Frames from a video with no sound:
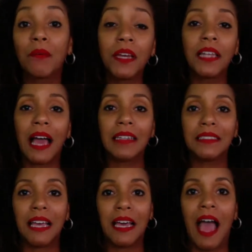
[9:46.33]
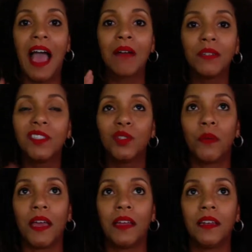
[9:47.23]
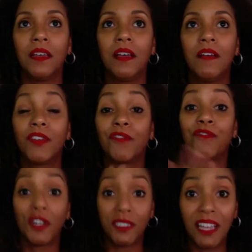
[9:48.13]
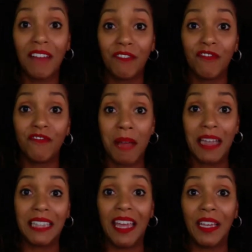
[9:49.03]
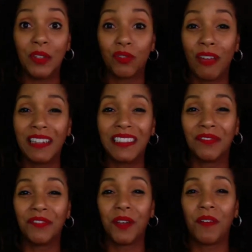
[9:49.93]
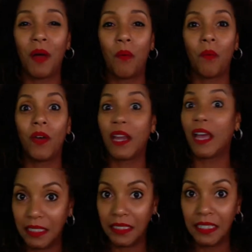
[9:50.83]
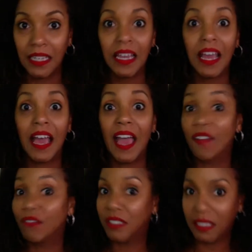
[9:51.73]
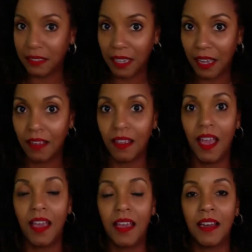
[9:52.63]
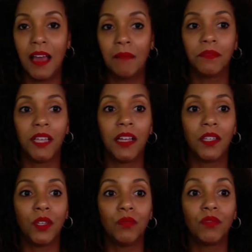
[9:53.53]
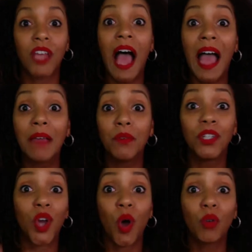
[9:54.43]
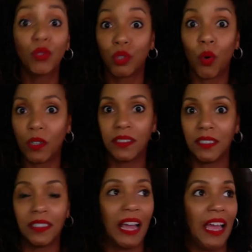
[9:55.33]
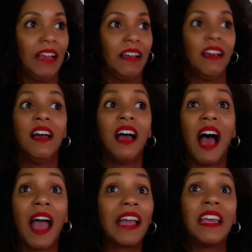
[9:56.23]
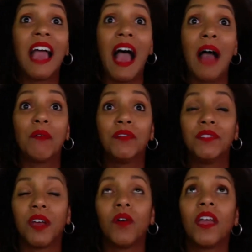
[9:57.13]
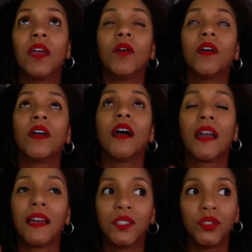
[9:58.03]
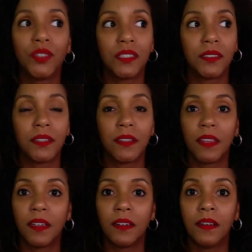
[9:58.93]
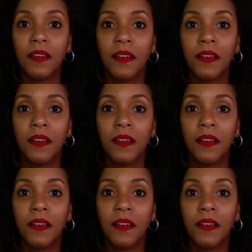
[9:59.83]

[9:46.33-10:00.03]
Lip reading: So I realized that I would spend the first half of my day trying to figure out what I had to get done. every single day. And I'm telling you, time would go towards it. Like I would say, okay, yeah, I got to do this.